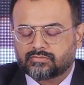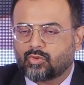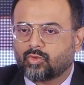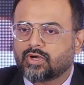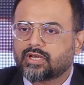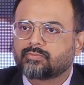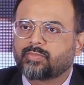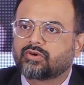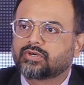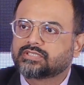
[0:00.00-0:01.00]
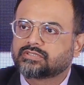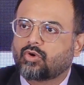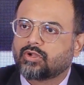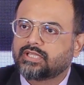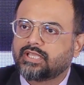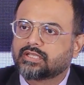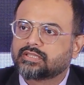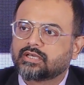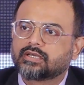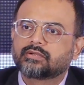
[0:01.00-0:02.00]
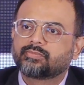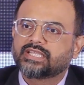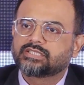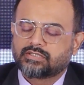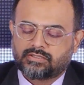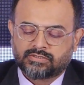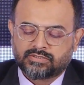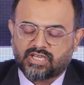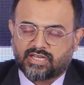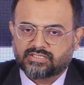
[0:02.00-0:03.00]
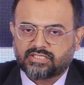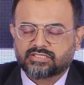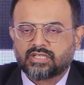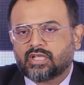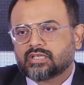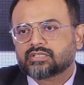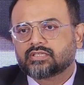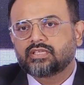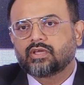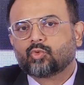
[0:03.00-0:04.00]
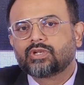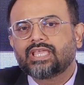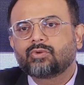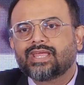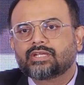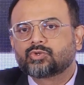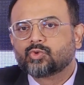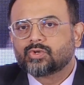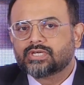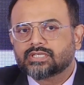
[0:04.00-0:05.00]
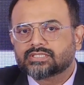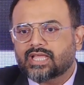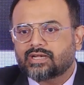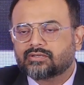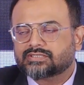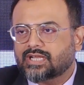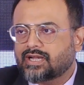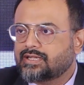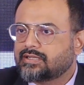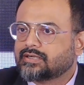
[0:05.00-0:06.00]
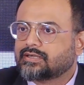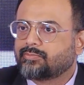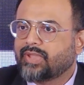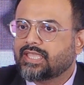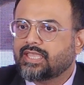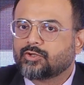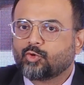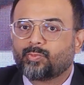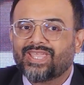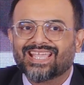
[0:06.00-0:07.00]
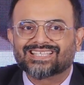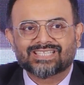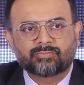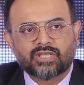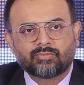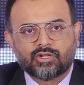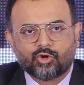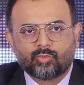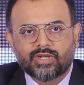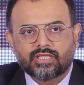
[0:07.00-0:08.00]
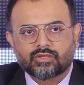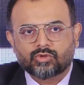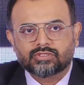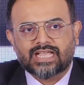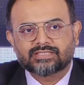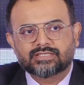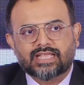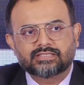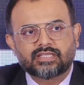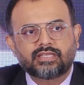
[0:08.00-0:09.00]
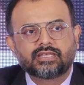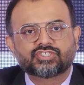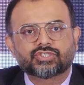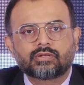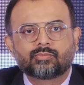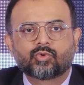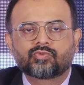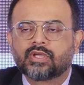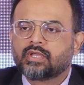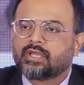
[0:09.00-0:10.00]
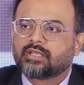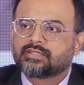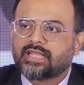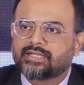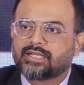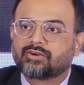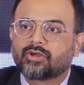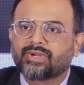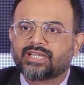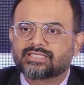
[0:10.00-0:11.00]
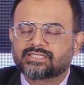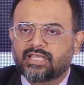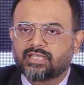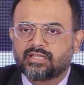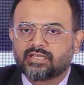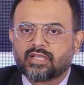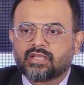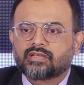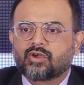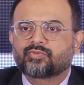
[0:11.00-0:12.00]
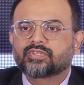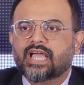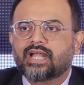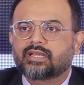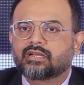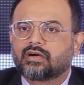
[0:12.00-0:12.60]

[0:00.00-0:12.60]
overpowers all the other major currencies. So the only way to do it is that start making rupee acceptable globally. That's the initial move that government has taken. Now for that,